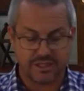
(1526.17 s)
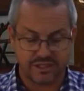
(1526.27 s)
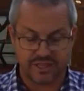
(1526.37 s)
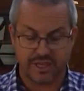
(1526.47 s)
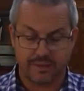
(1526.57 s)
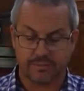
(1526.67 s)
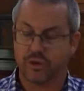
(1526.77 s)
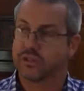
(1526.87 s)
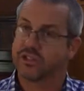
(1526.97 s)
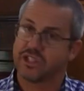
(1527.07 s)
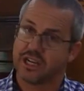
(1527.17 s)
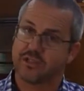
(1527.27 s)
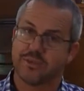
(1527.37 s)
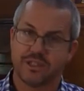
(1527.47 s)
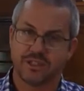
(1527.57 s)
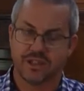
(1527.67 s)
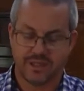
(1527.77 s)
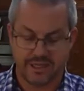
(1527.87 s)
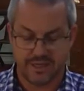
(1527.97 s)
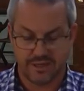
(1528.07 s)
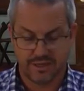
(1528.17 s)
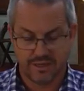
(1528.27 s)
this camp, God's judgment is clear.